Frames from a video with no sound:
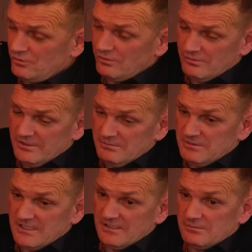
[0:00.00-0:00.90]
journey
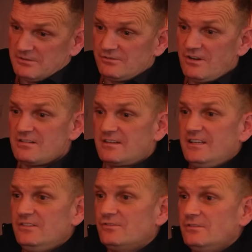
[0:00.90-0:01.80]
there was
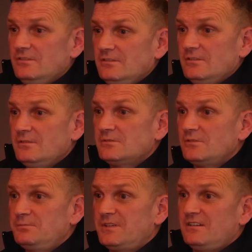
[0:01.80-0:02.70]
rocky. You know, I was
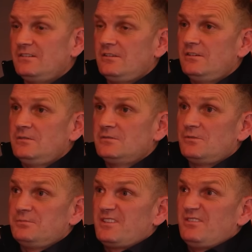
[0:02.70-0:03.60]
up there. I was
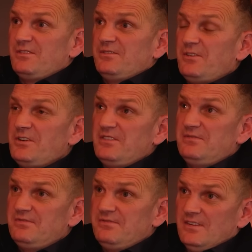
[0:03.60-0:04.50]
up there for
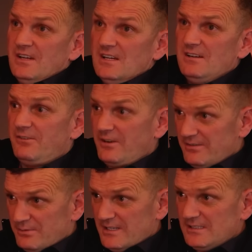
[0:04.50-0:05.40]
five
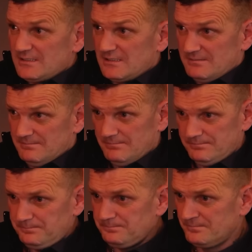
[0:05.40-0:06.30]
five weeks.
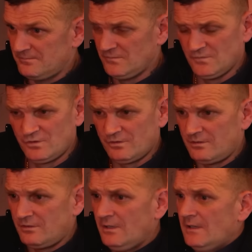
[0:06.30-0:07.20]
Do you
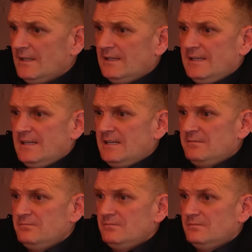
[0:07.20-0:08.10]
know?
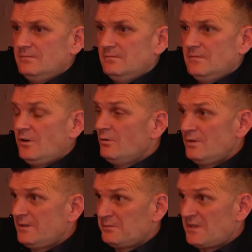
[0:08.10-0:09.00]
Um, how
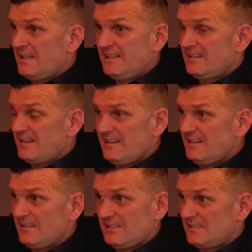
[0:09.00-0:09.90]
I'm clean
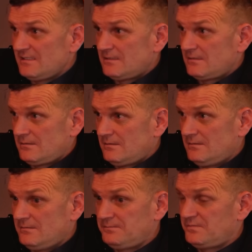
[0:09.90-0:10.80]
today is
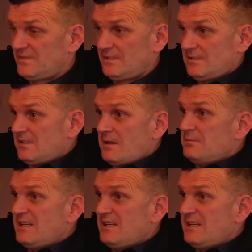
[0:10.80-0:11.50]
a